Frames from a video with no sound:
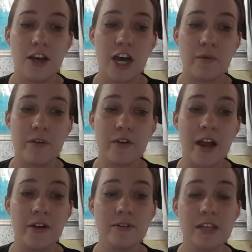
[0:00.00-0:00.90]
However,
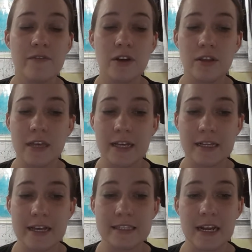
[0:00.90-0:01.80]
I also have an online
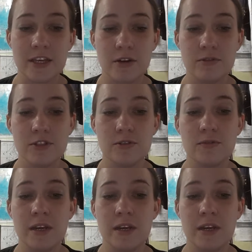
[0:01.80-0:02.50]
class that I go to